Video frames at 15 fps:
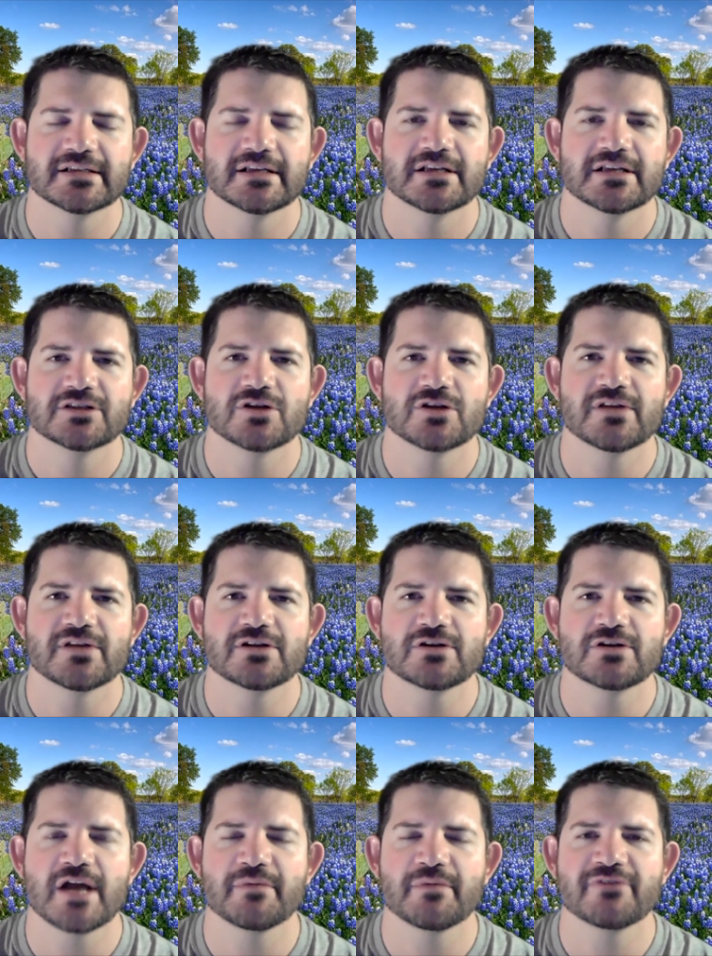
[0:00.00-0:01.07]
So then do
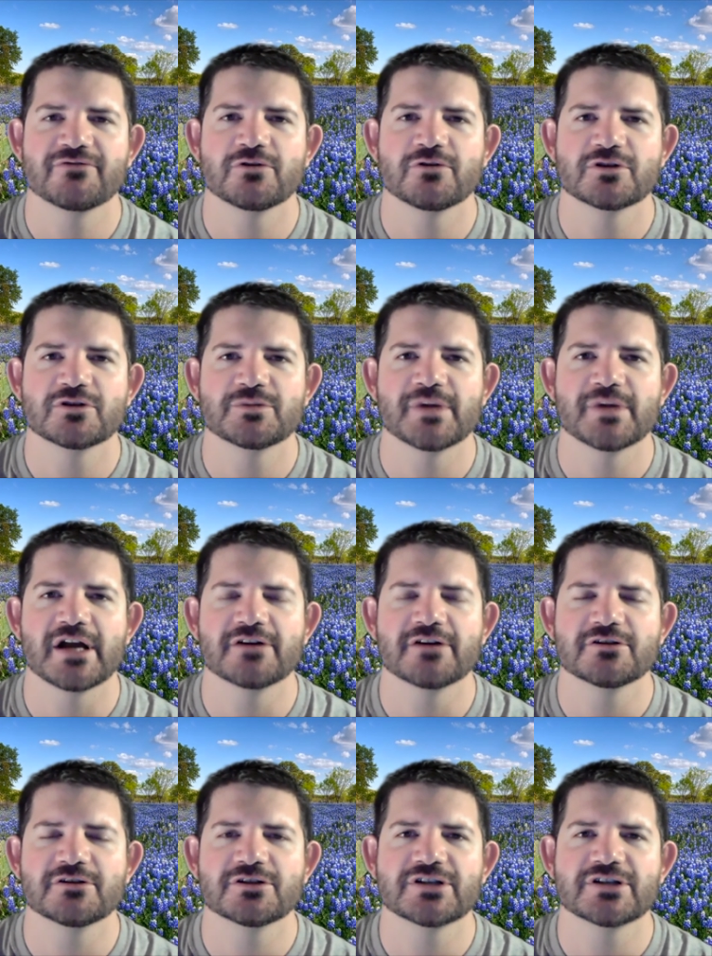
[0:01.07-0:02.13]
not be foolish, but
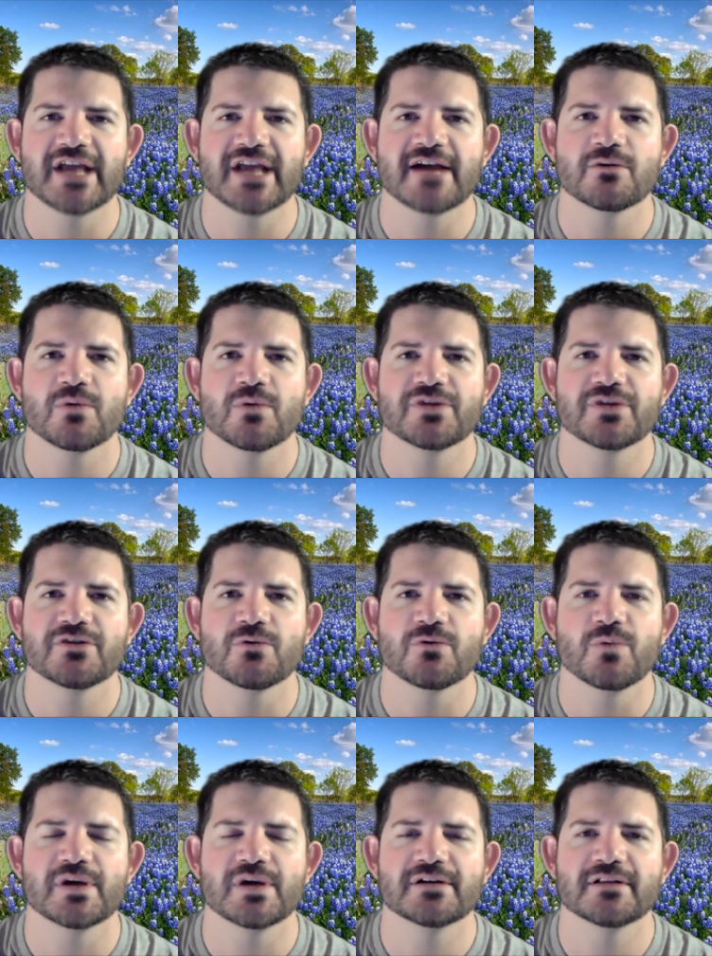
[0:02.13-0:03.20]
understand what the
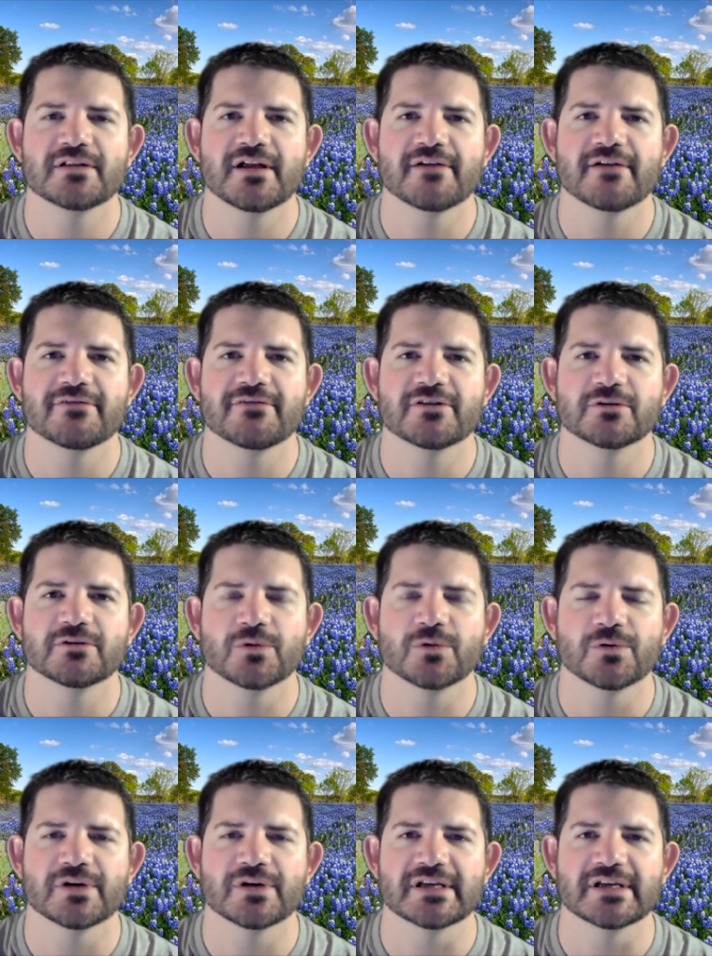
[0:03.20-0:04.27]
will of the
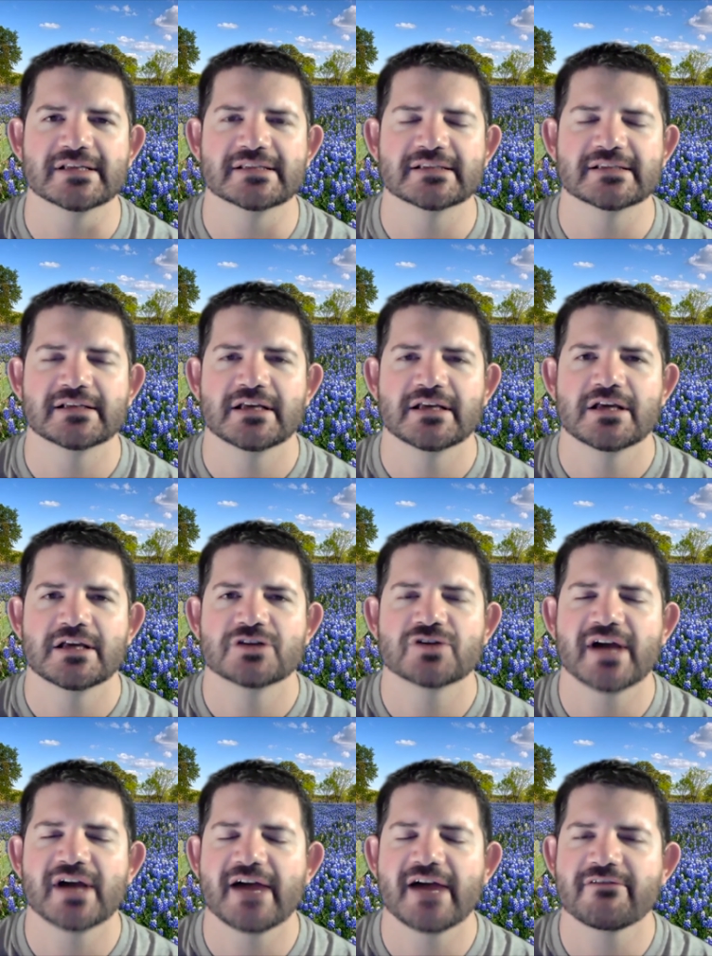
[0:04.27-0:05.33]
Lord is.
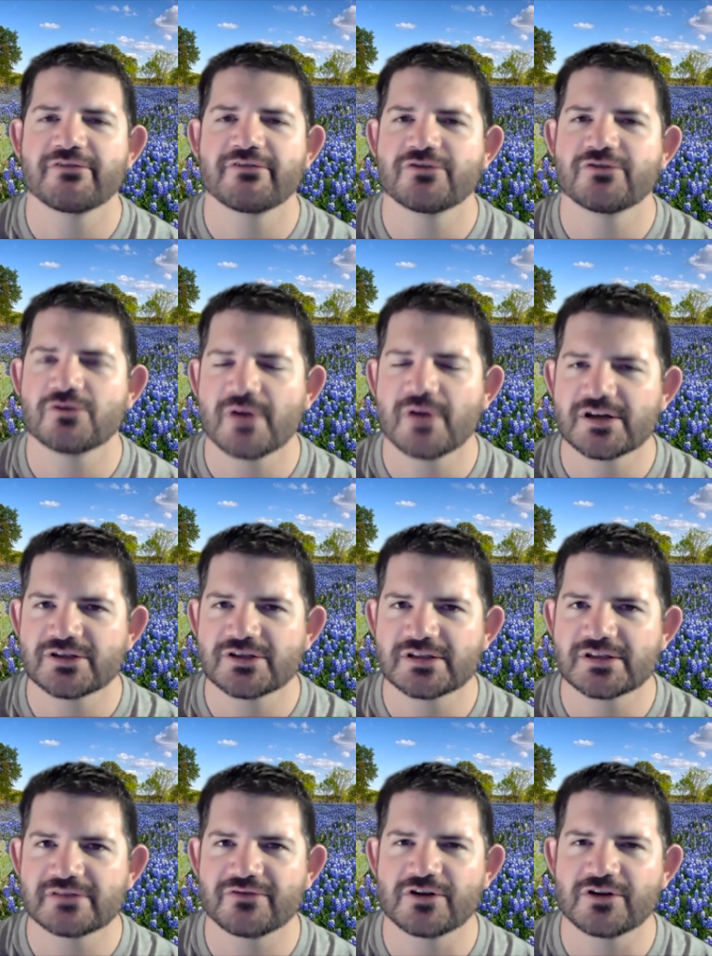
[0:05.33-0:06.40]
So I have a few
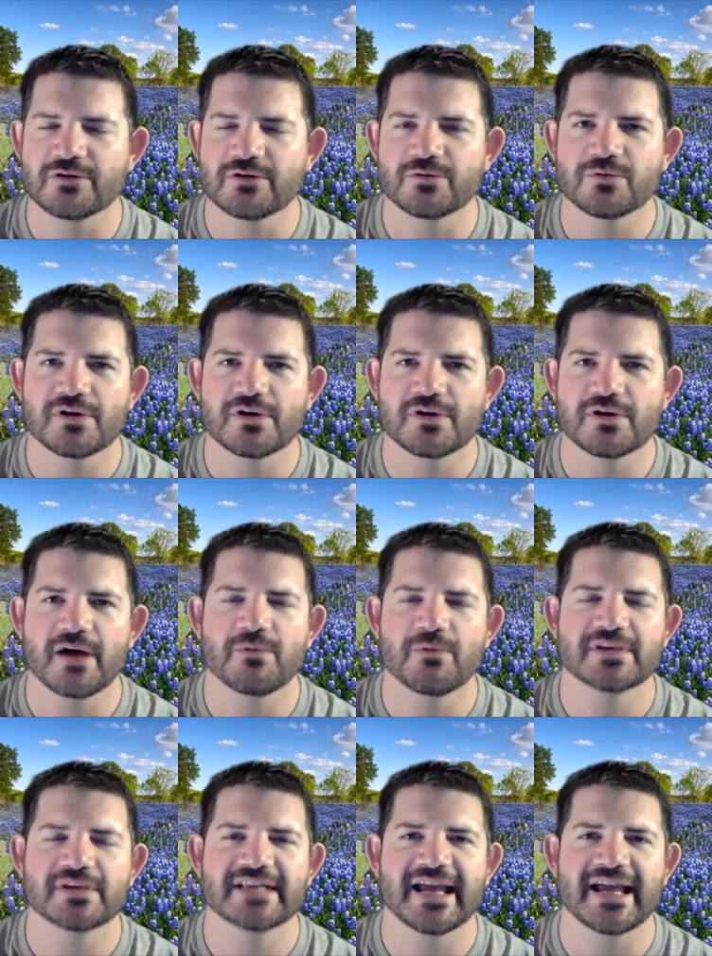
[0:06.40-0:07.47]
questions for you, and I
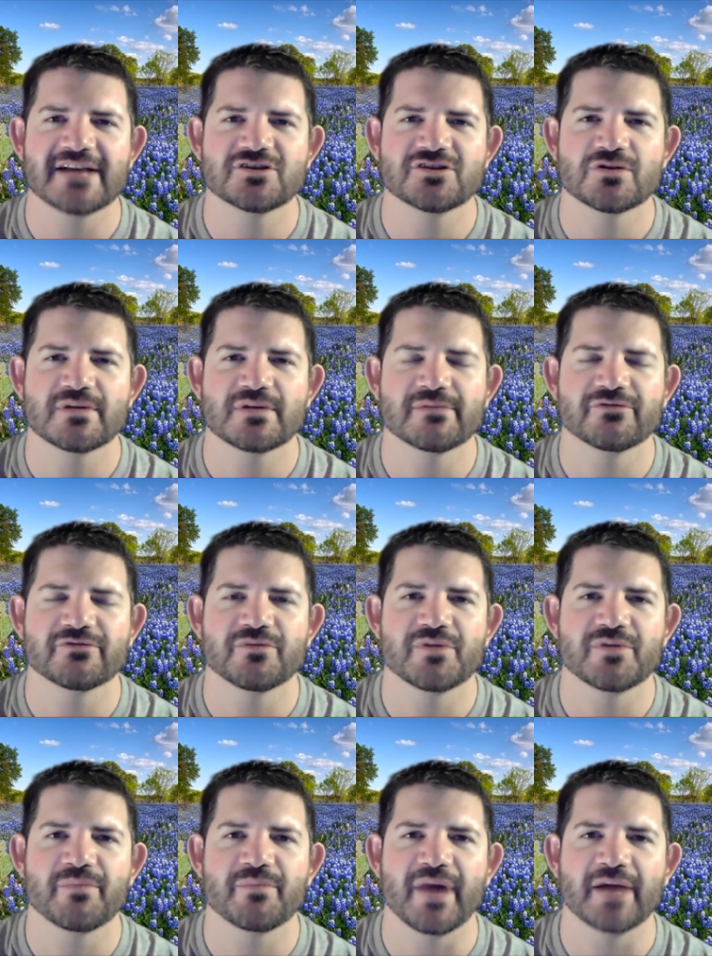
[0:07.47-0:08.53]
want to answer them from
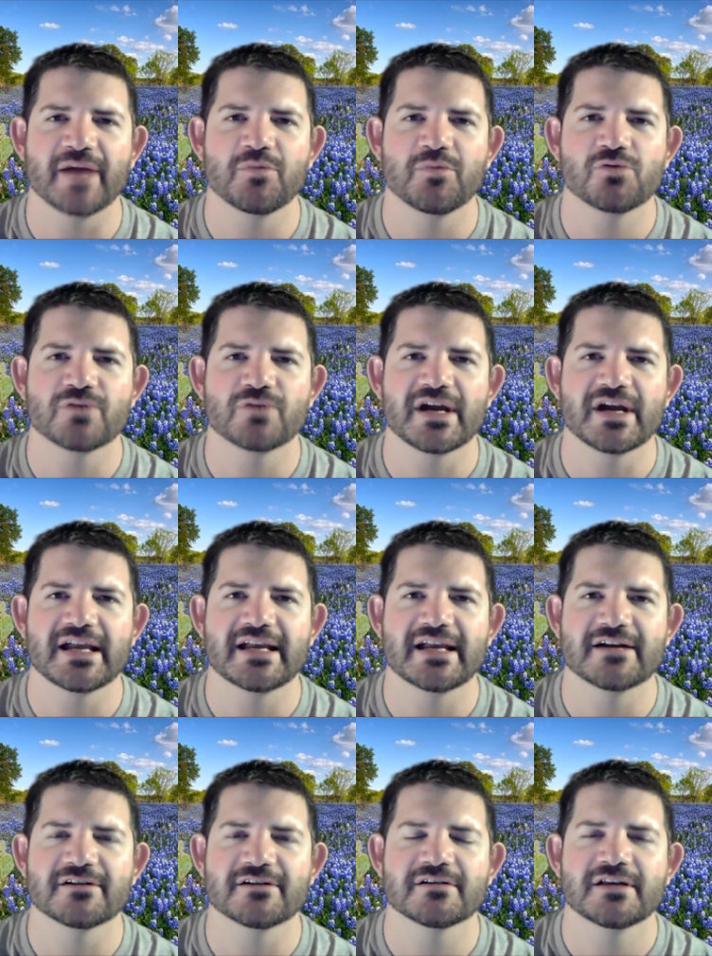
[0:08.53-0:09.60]
the Bible right
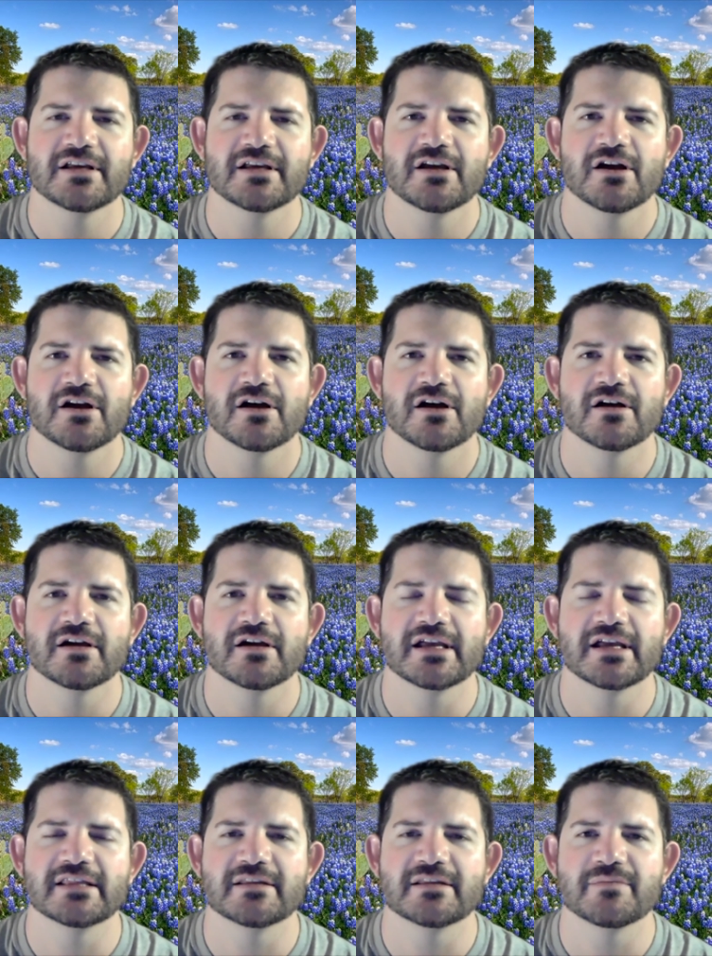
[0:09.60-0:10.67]
here uh,
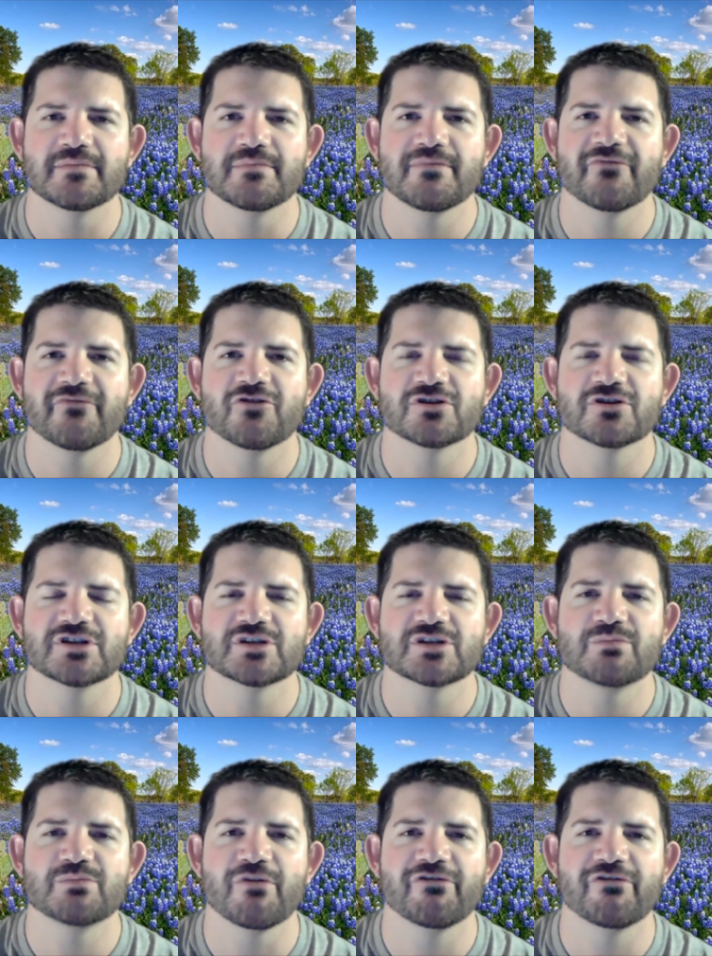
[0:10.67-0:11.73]
in the verses
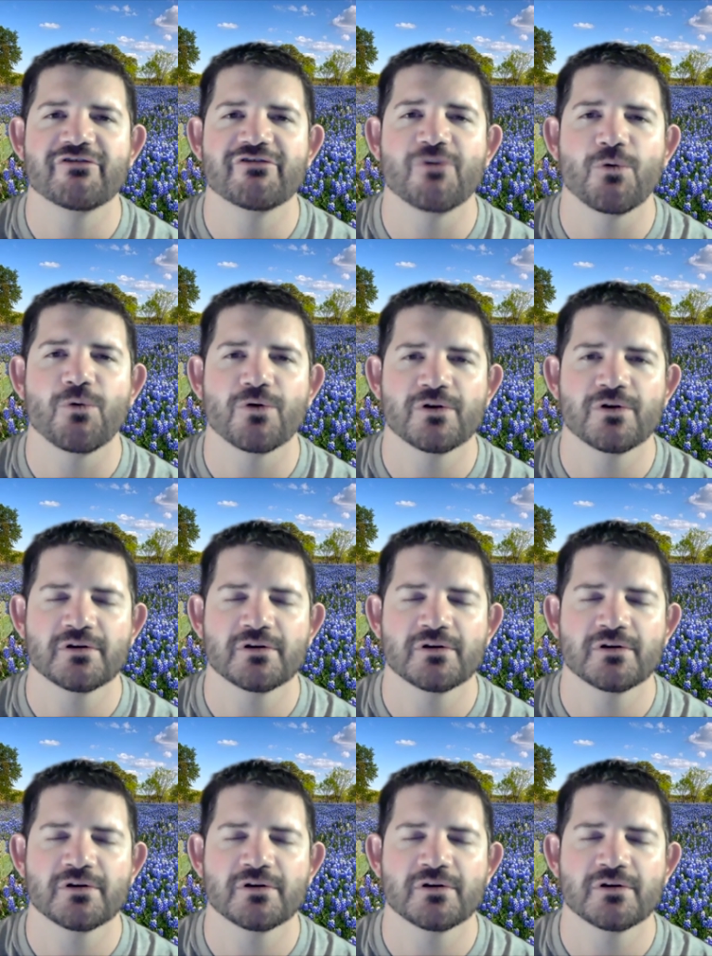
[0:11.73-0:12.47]
before,